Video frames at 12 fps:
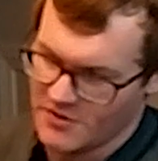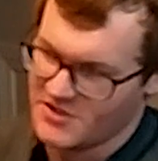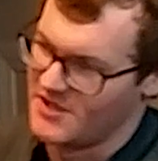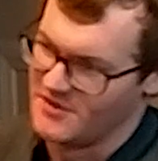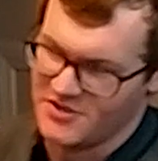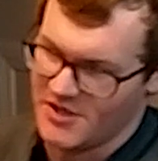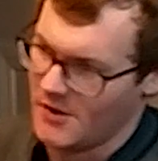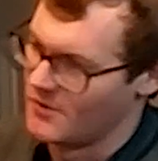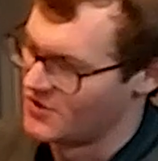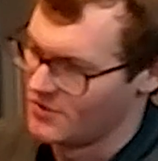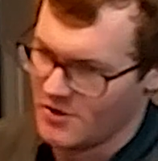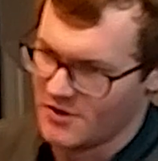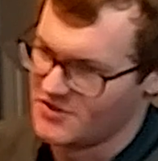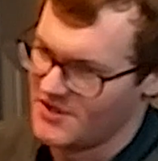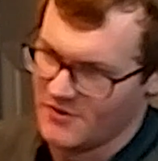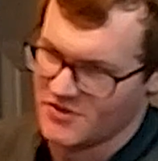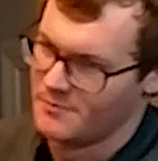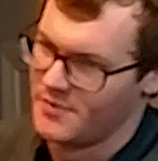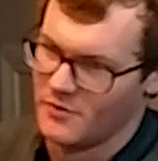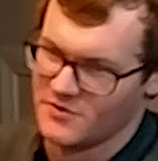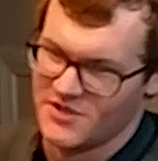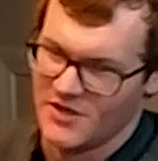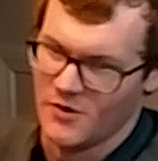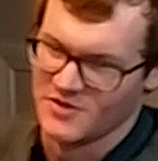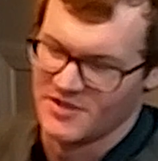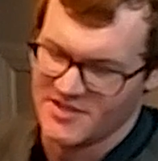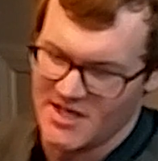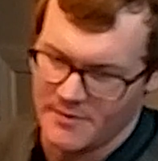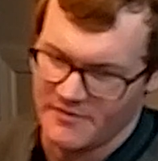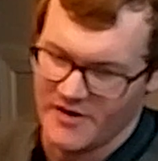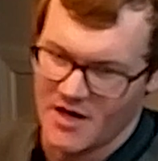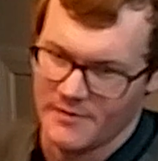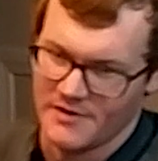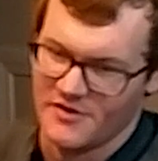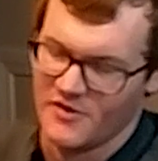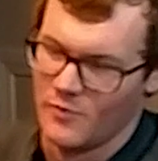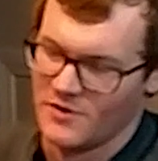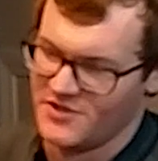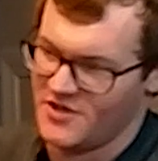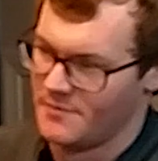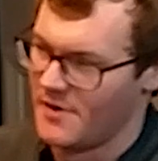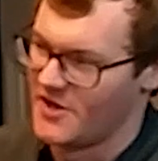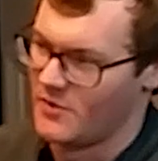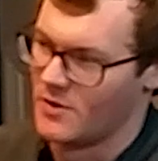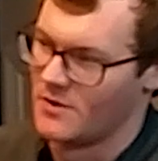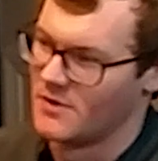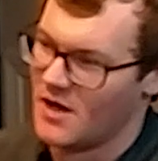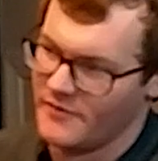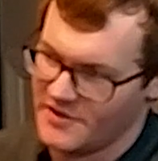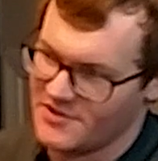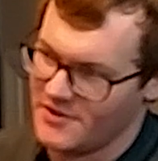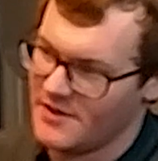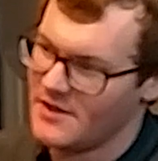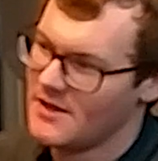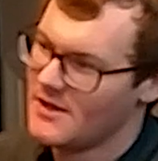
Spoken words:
skin cells or lung cells or bone cells in the same environment that the ones in your body were, obviously.